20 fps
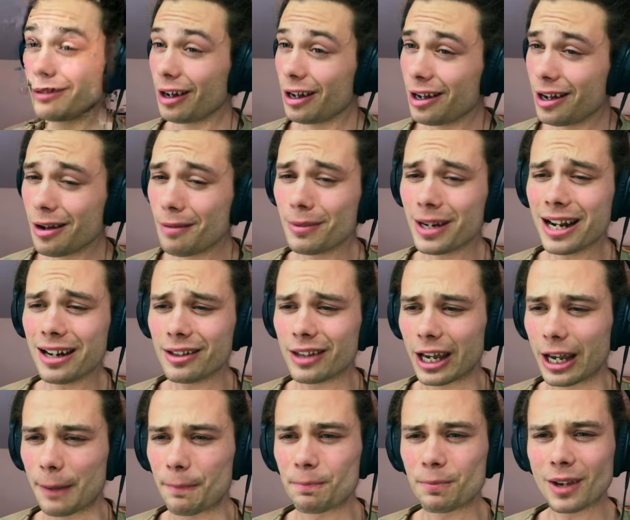I'm getting
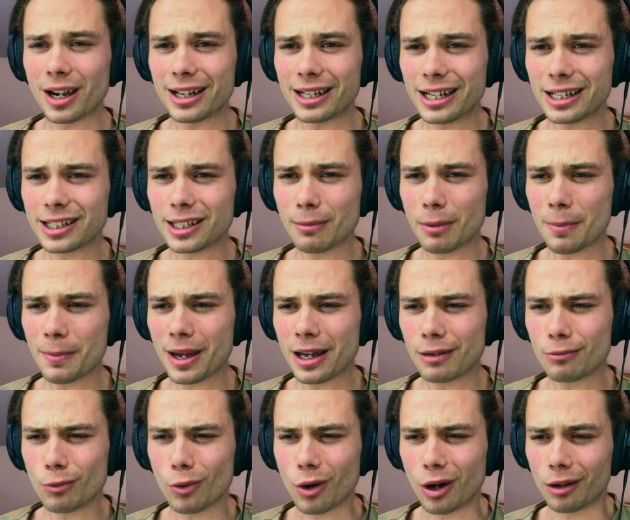there. I guess I'm
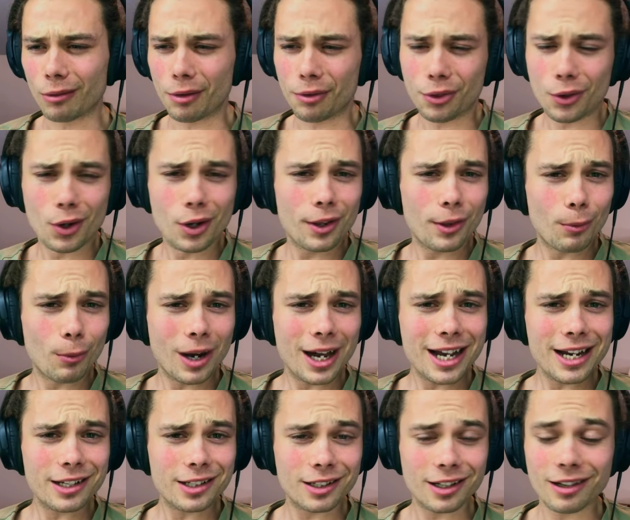about, what, a third of the
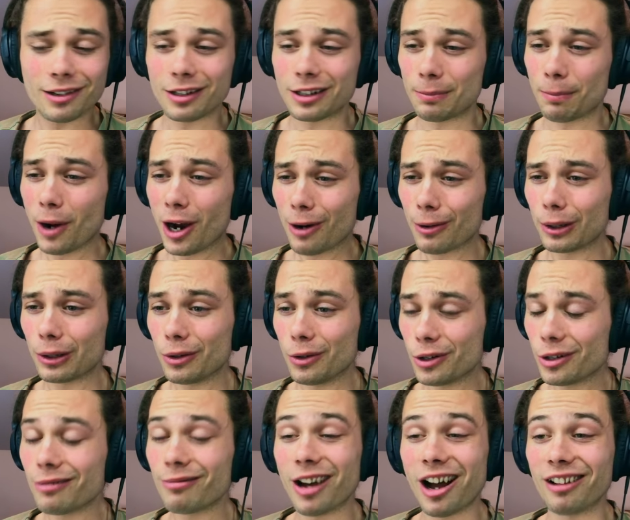way to Pirate
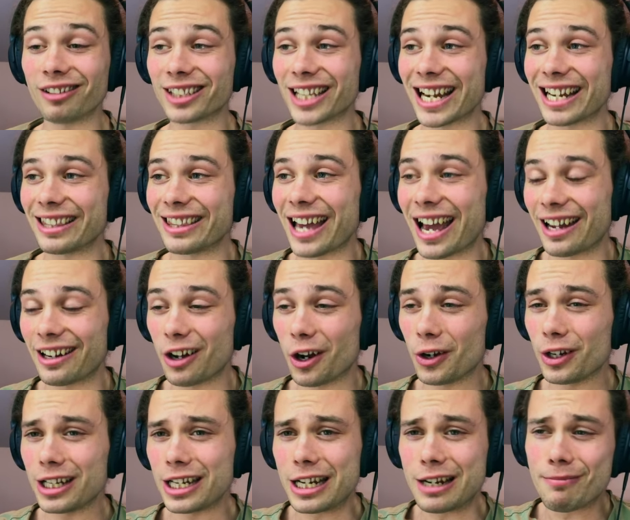Lord? I'll take that.
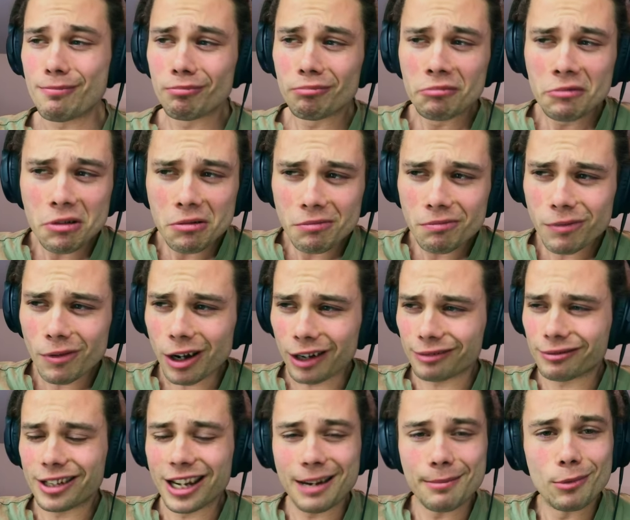Only like
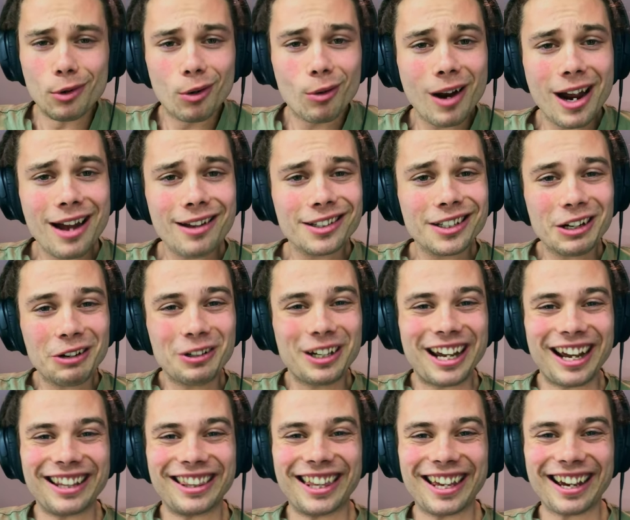10 more rounds and I'll
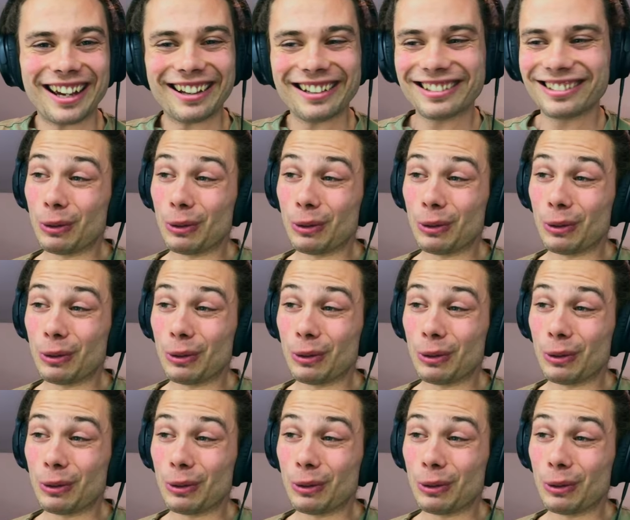get there.